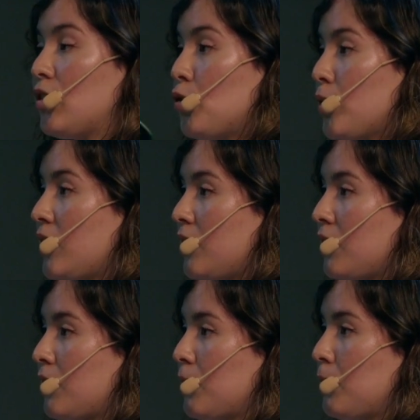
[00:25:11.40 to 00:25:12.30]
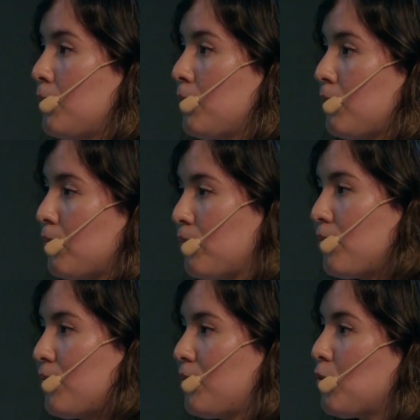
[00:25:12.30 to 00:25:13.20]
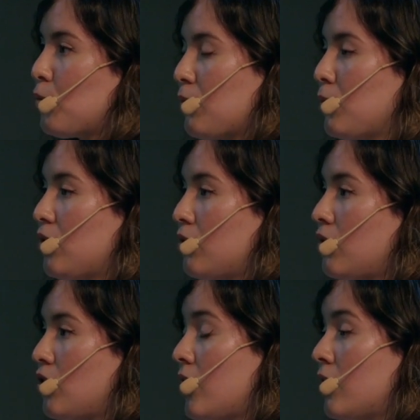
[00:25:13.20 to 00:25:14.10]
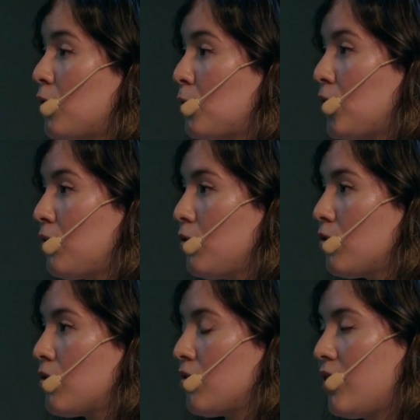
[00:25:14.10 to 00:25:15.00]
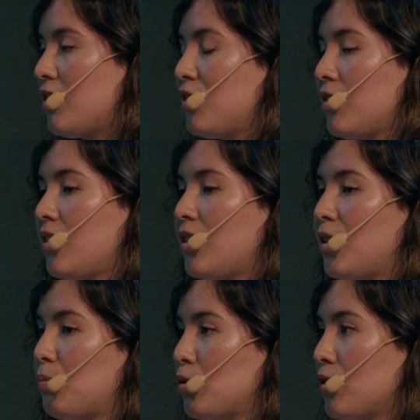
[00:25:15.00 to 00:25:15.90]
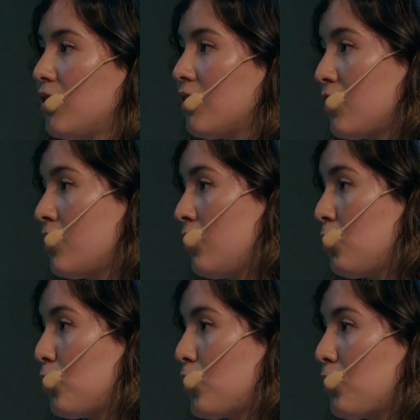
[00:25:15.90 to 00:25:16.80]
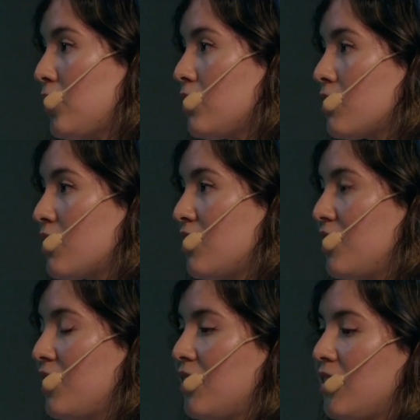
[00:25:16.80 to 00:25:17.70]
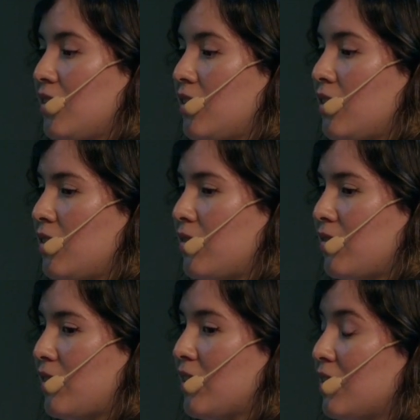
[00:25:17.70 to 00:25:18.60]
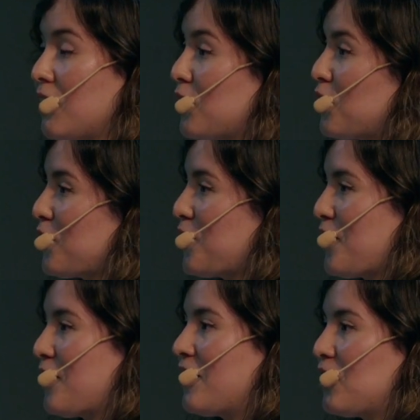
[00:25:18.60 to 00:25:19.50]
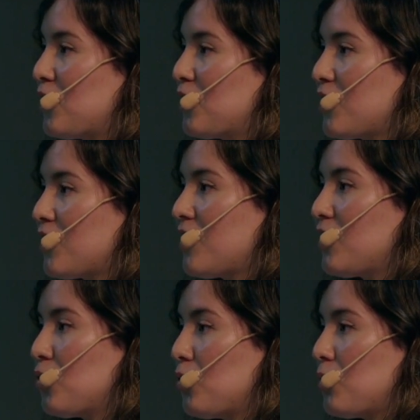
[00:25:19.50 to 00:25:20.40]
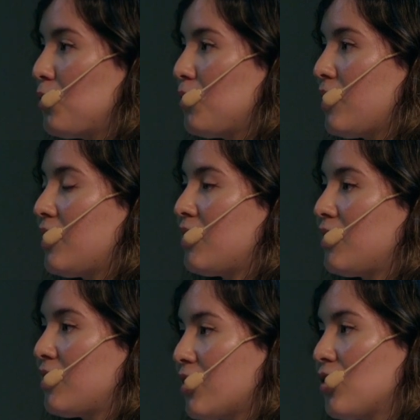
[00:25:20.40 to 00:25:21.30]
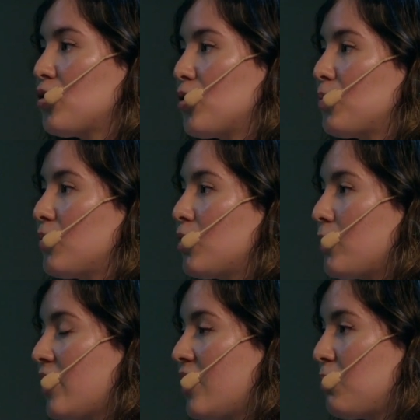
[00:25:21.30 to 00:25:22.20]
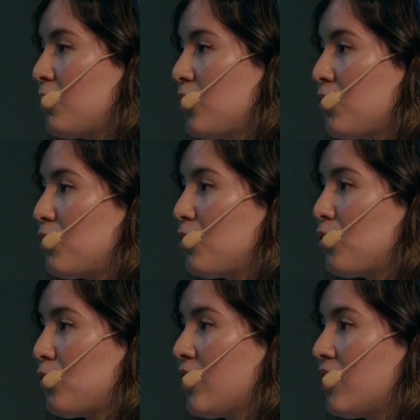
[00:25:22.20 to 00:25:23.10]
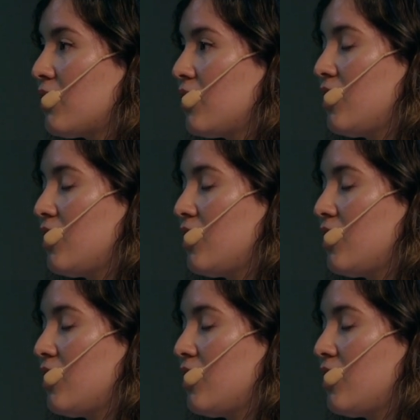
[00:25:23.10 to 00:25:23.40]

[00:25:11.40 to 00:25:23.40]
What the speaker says: tree where we use generative models, that project is still in progress. I think there's still a lot to do and still some domain gap to fix.